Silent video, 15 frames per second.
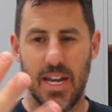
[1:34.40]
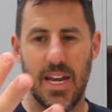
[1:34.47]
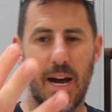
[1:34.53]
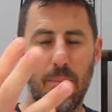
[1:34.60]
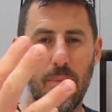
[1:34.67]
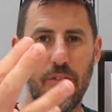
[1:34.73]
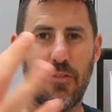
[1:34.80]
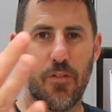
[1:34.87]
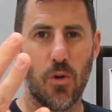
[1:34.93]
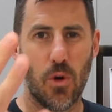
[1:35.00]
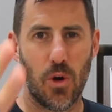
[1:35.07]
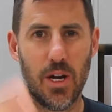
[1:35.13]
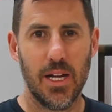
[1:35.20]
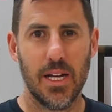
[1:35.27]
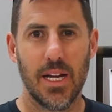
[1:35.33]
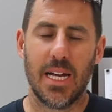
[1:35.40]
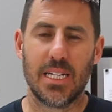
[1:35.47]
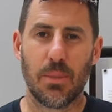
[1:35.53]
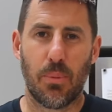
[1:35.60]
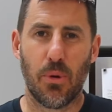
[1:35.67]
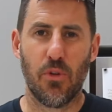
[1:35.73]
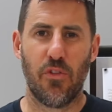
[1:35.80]
Number four,
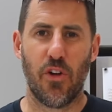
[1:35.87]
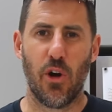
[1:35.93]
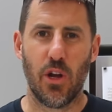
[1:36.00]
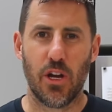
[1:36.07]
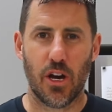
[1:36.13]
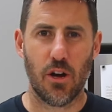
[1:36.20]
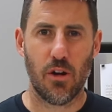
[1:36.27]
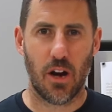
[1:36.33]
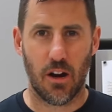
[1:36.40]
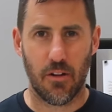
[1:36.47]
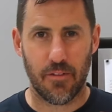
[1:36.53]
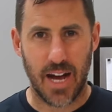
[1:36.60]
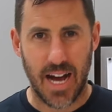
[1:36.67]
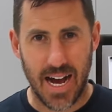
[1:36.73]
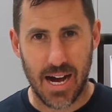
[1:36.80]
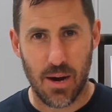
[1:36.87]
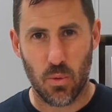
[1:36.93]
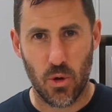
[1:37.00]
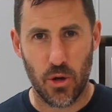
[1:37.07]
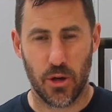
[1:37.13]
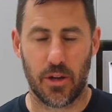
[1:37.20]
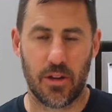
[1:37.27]
it's a portfolio of our
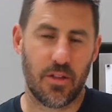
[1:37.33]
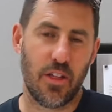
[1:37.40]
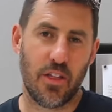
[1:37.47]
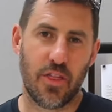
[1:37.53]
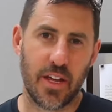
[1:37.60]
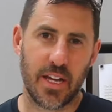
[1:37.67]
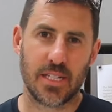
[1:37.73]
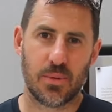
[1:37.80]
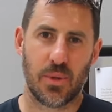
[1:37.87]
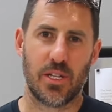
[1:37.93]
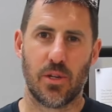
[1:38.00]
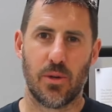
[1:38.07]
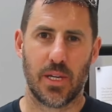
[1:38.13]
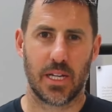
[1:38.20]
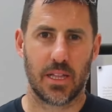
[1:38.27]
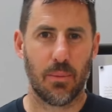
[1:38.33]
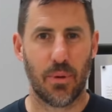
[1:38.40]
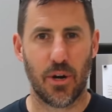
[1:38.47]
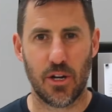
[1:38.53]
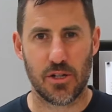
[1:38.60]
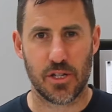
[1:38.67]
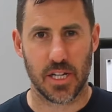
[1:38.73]
work, the things we're doing, the
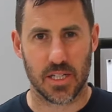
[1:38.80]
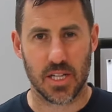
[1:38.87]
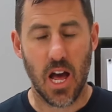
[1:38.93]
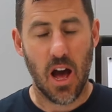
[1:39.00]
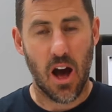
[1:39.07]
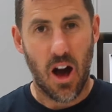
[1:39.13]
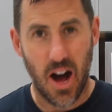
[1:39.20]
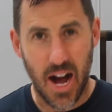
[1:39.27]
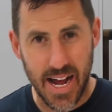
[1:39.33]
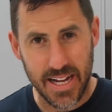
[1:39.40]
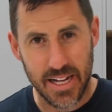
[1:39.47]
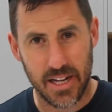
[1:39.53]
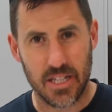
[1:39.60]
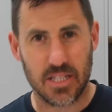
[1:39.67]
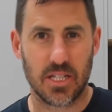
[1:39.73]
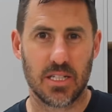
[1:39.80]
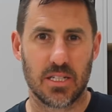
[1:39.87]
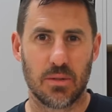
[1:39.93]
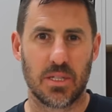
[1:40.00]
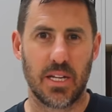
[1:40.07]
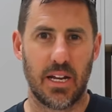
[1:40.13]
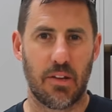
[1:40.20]
projects. I get a sense
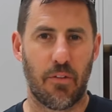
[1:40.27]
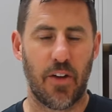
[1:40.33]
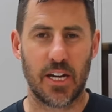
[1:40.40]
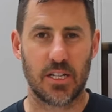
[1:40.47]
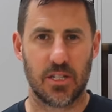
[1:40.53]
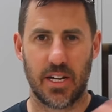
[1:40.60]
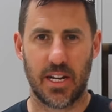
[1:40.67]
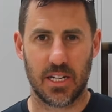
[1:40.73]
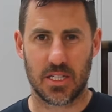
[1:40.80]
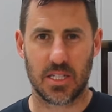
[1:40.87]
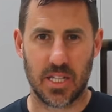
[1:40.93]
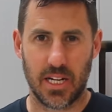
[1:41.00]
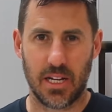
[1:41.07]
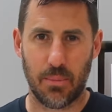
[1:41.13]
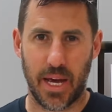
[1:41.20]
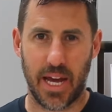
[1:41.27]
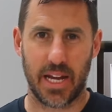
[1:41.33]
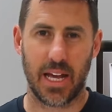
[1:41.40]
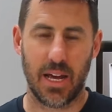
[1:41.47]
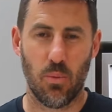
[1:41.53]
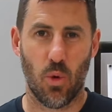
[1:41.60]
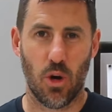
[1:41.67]
of satisfaction out of sitting
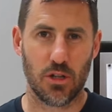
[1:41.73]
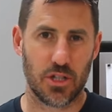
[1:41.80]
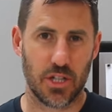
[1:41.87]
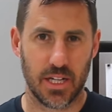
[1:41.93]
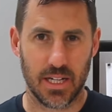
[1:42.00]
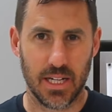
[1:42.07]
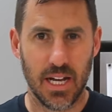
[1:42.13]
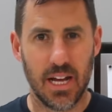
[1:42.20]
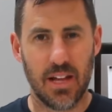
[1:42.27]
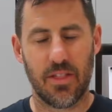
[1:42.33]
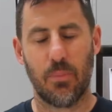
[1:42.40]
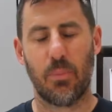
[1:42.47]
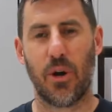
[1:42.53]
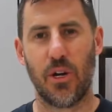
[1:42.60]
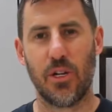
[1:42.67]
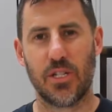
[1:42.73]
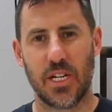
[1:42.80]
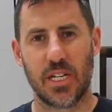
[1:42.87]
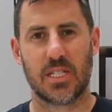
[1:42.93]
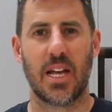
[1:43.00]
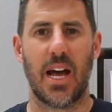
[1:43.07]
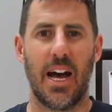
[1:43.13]
back and watching the
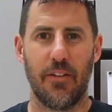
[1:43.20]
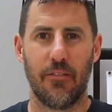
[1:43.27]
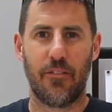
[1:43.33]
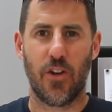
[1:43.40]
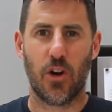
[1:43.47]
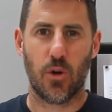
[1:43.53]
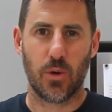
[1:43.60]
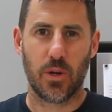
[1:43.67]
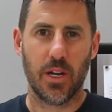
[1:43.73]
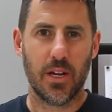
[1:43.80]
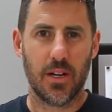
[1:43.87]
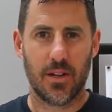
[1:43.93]
projects unfold.